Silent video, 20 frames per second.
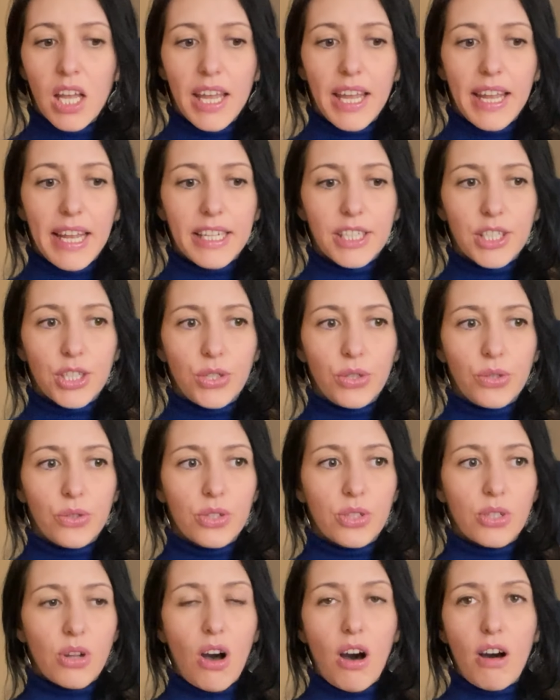It's
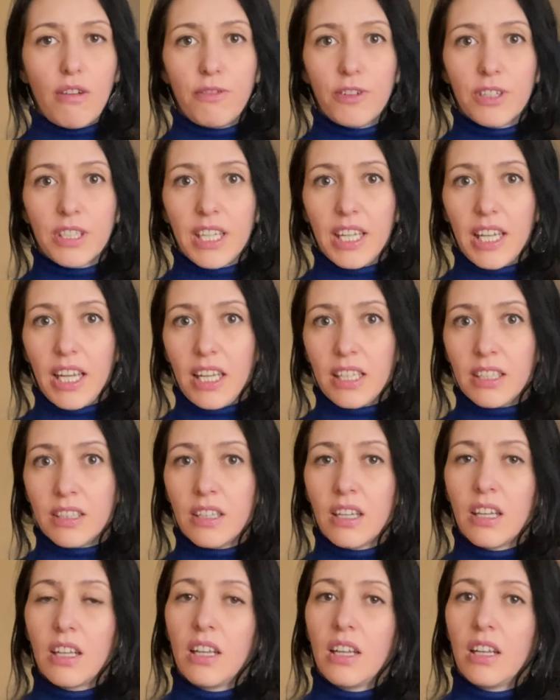used often
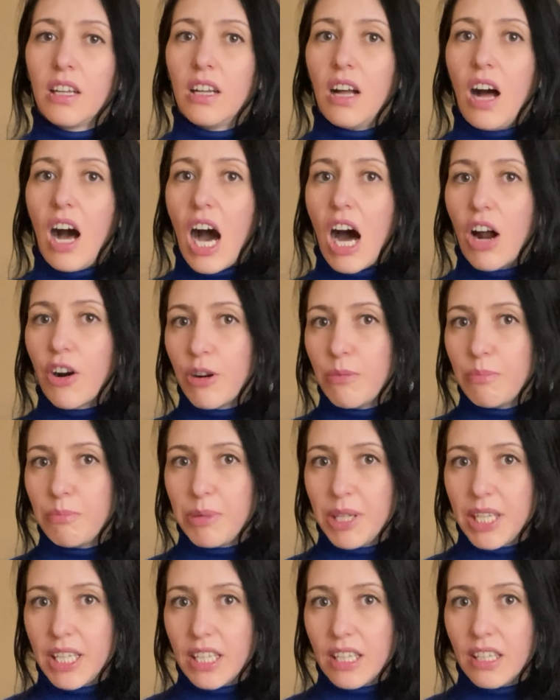in
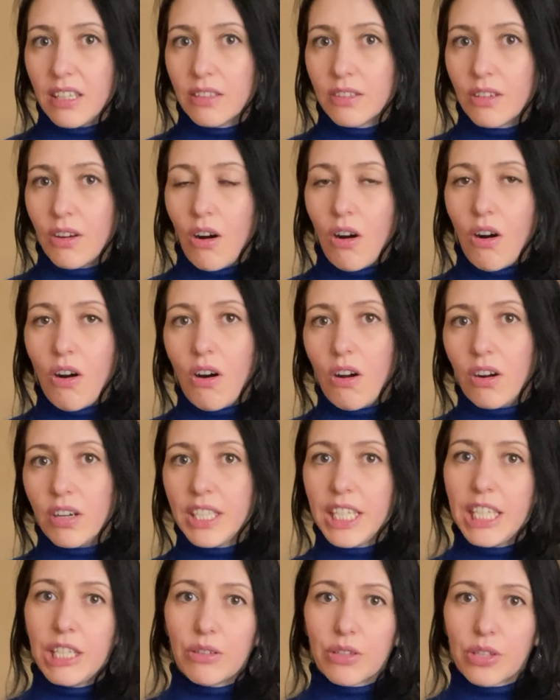R&B or
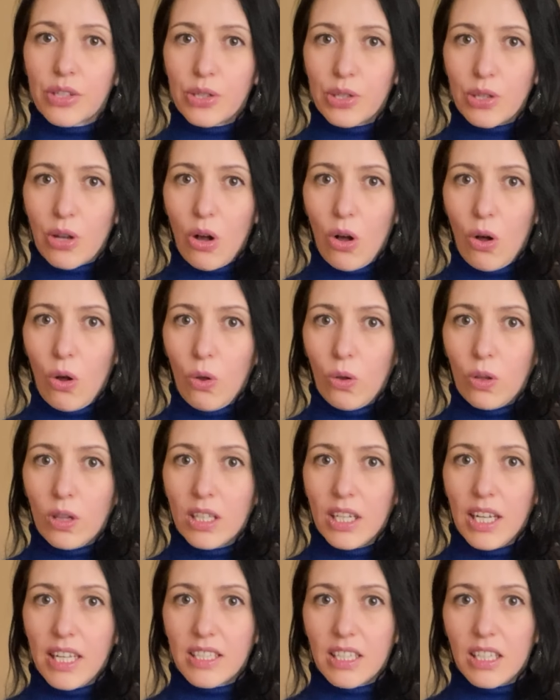neo
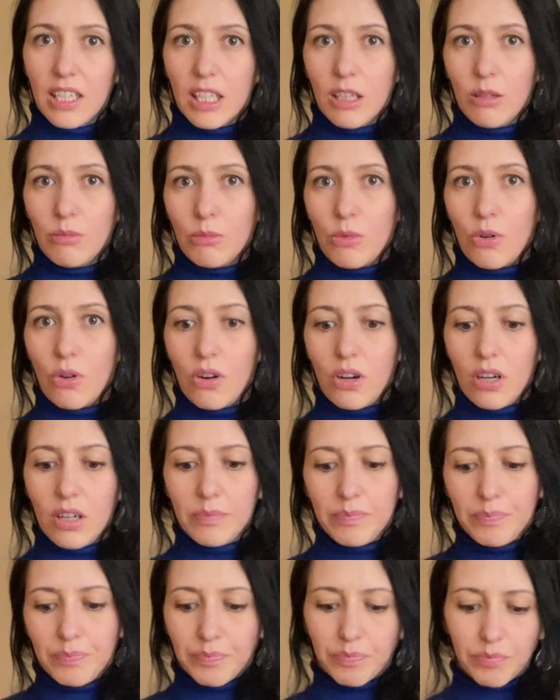soul. It's a little
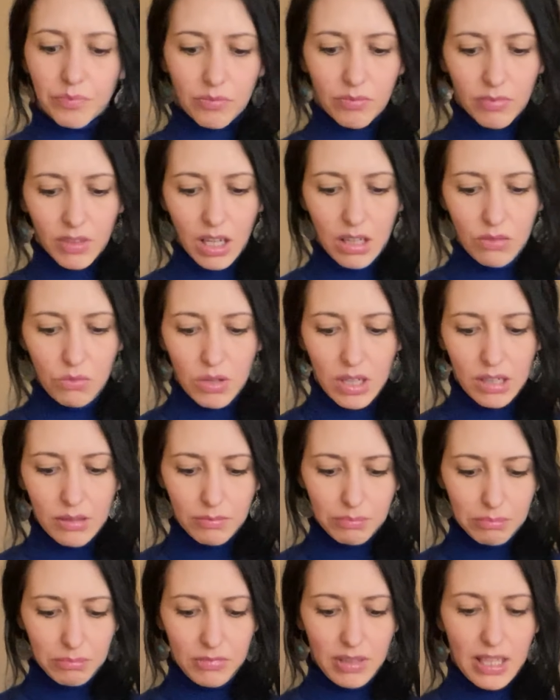more
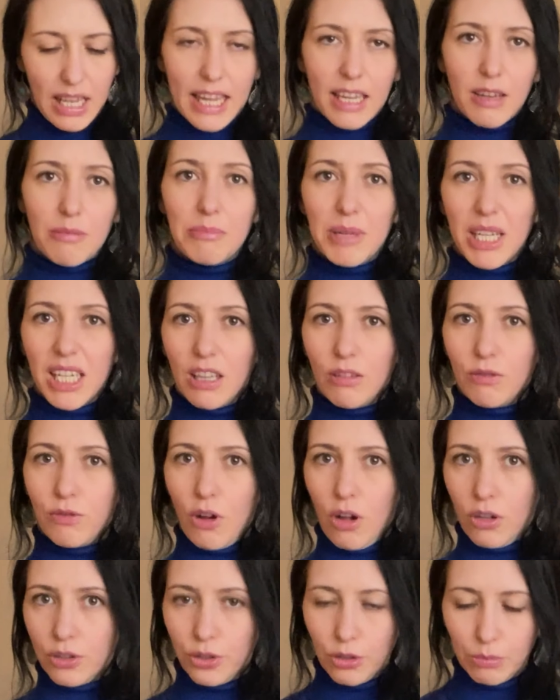like middle
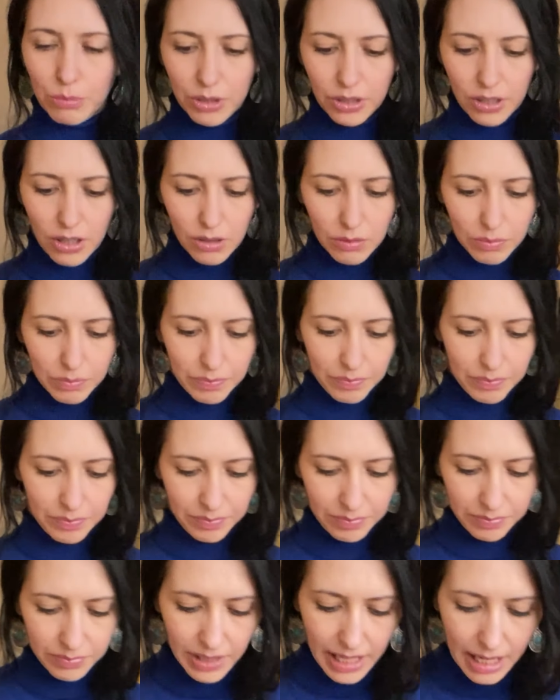volume, no?
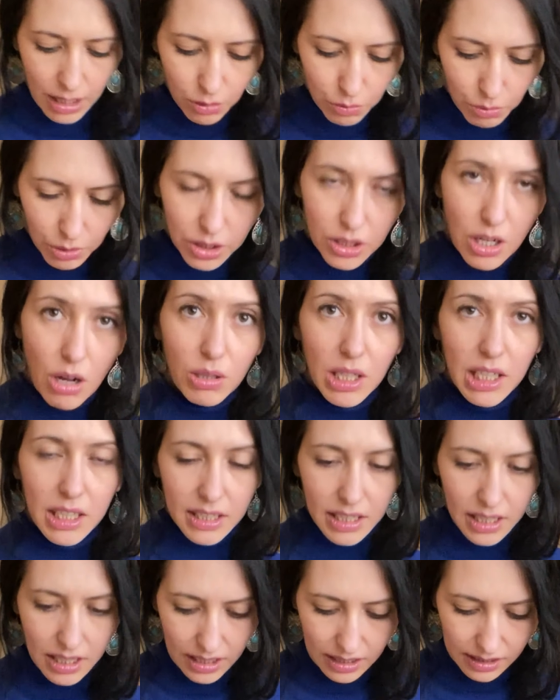And it would go like
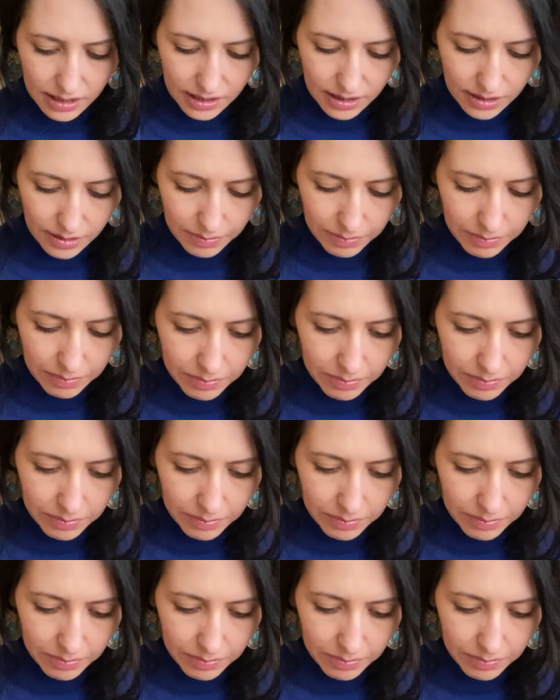this.